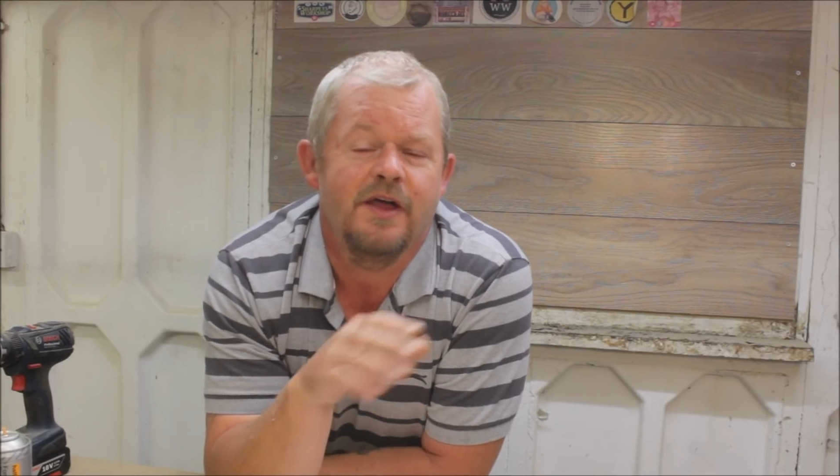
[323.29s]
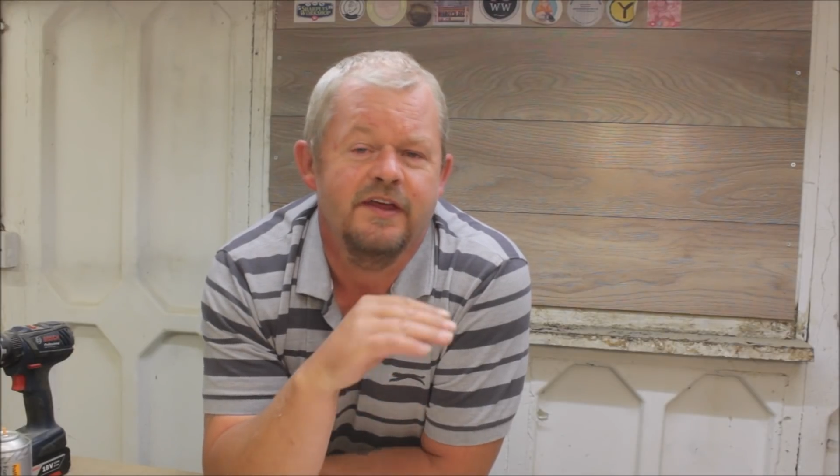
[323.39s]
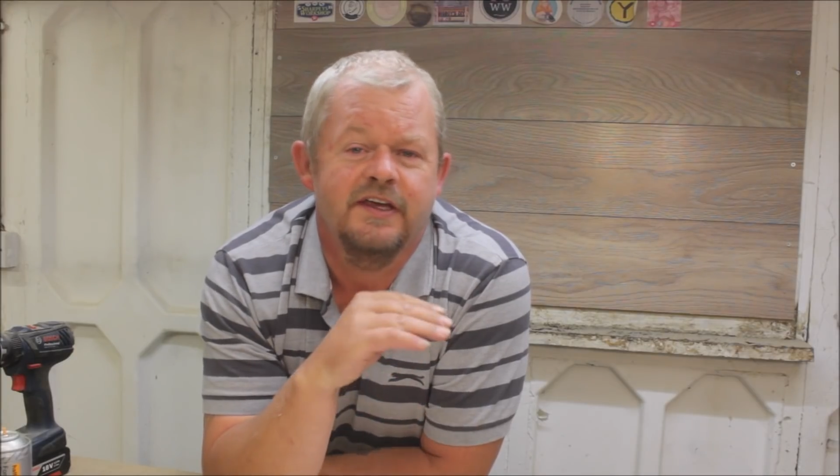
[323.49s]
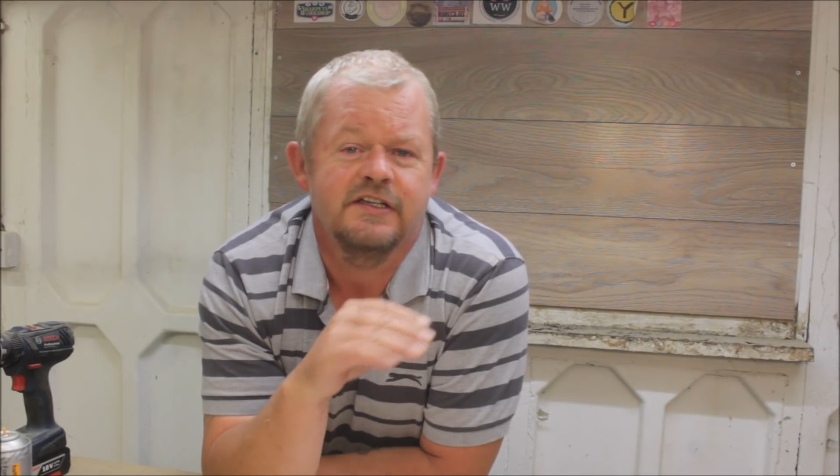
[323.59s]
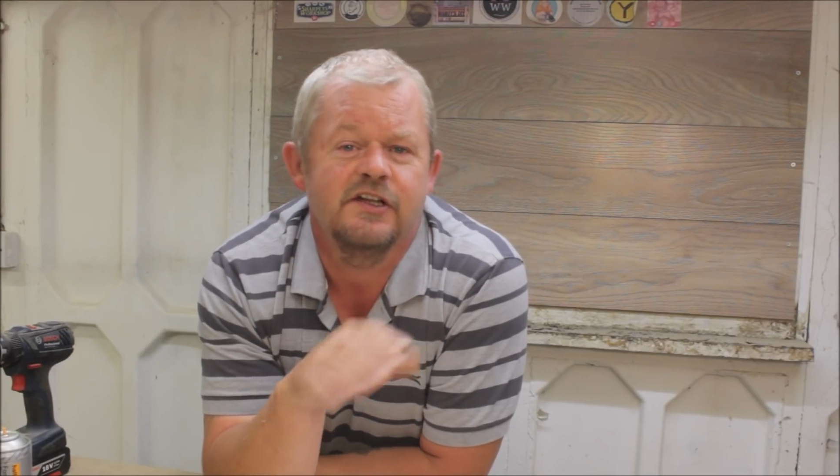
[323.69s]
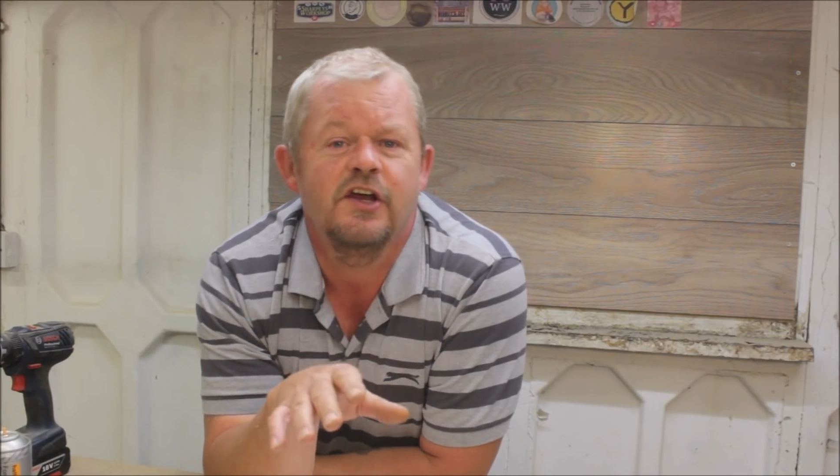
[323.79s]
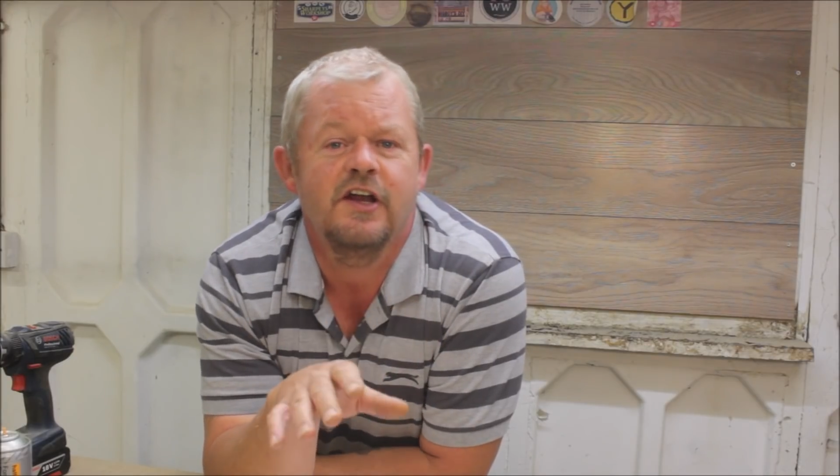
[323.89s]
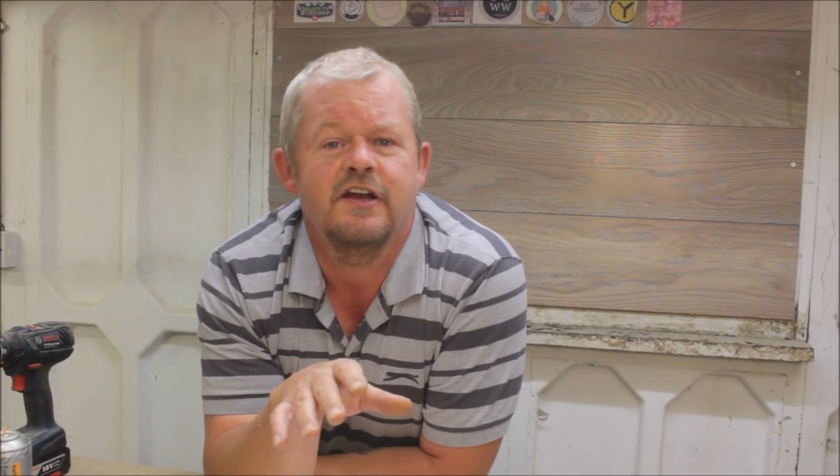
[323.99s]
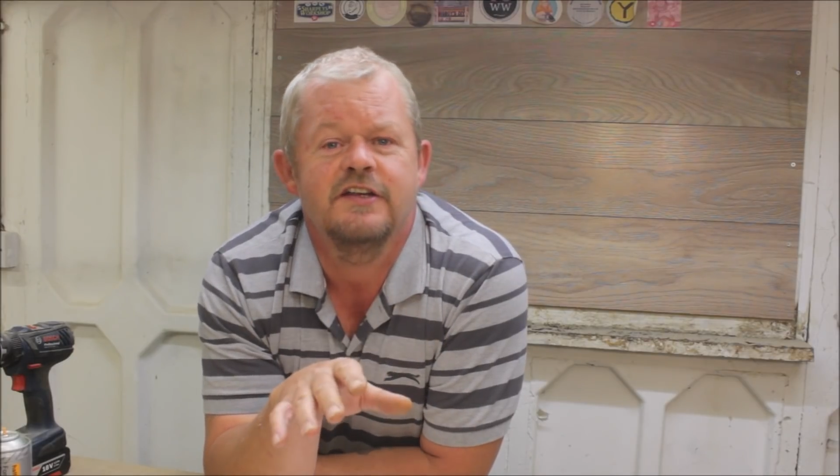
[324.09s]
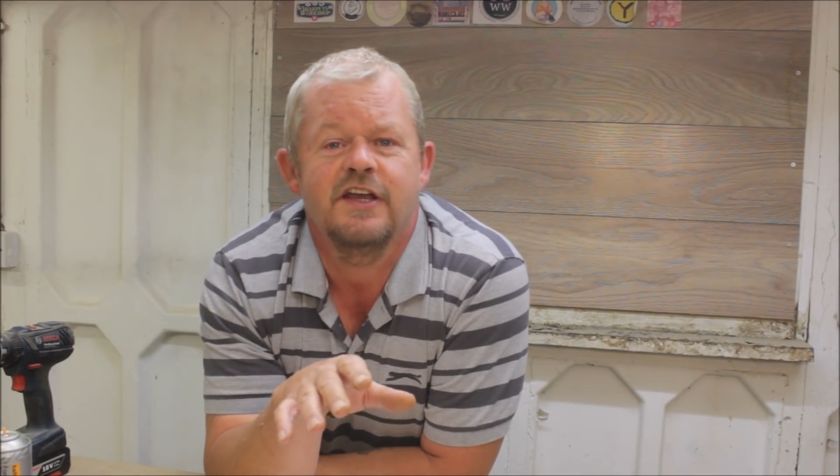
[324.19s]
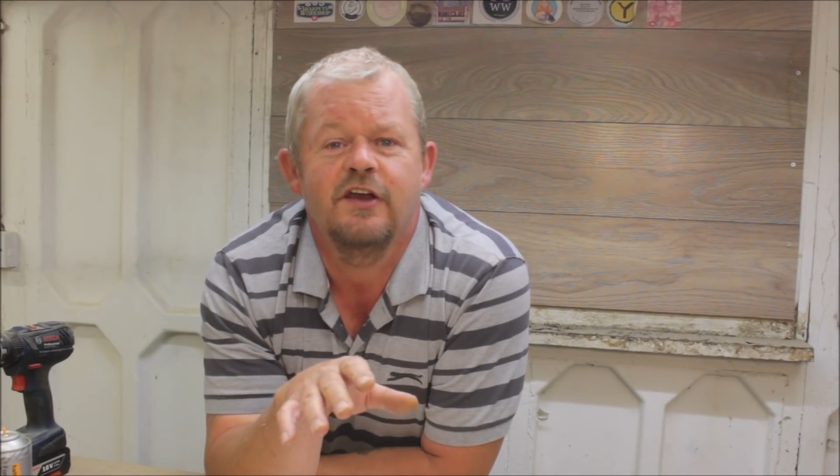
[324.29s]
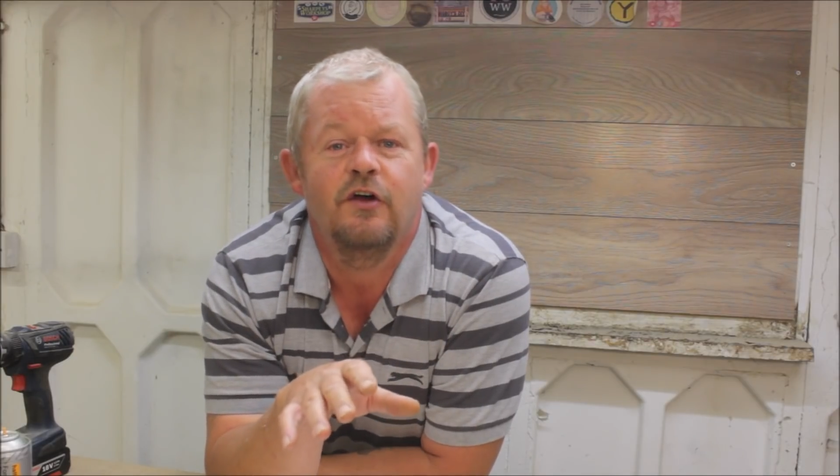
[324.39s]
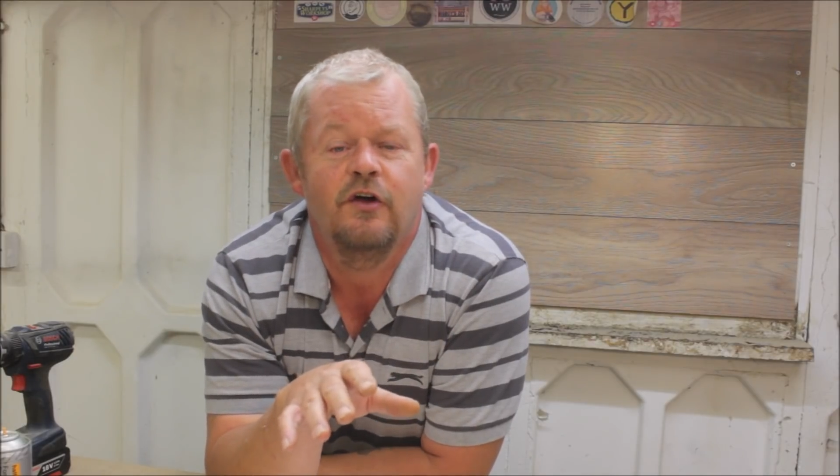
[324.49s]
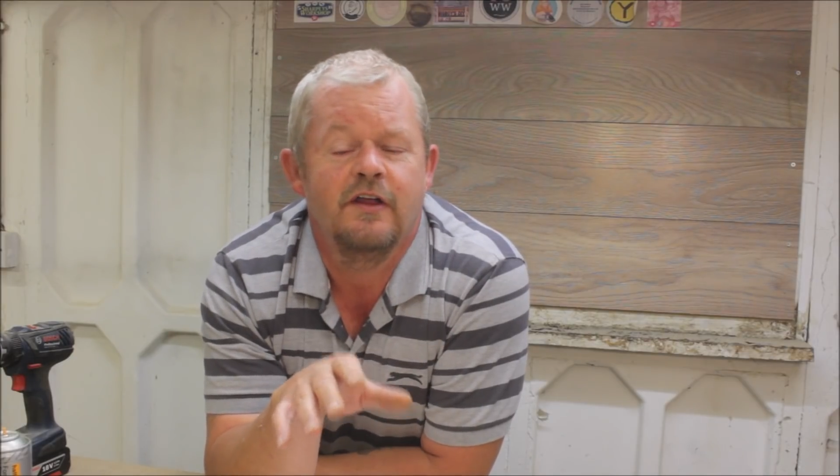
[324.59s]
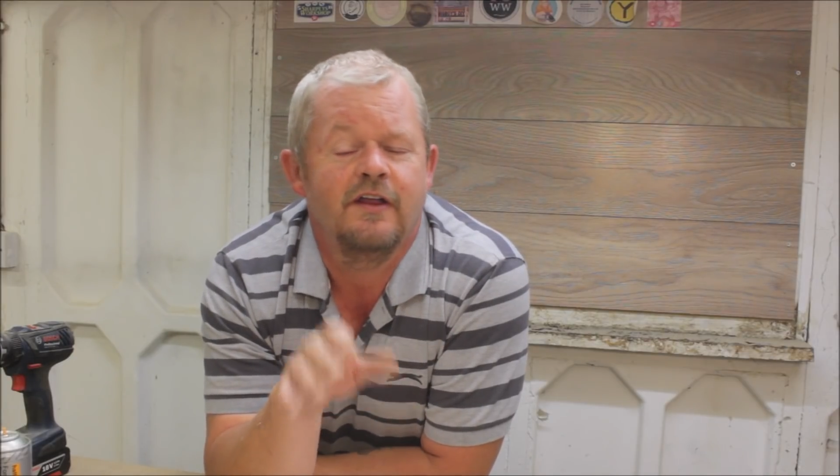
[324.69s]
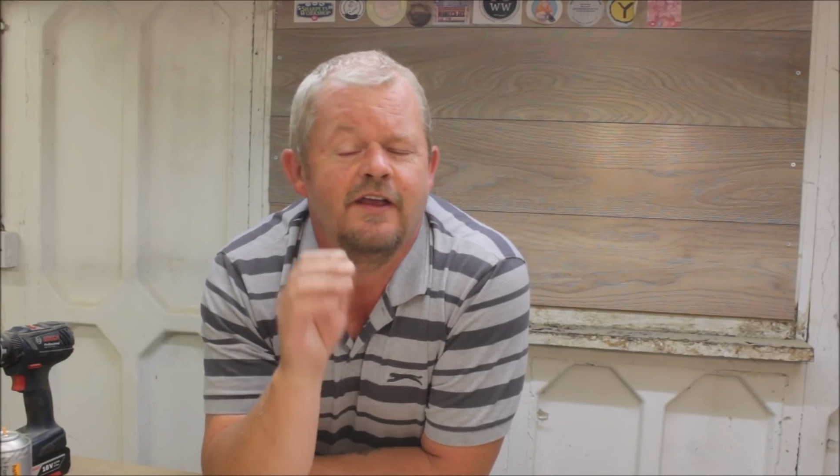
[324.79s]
I think he's learning as he go,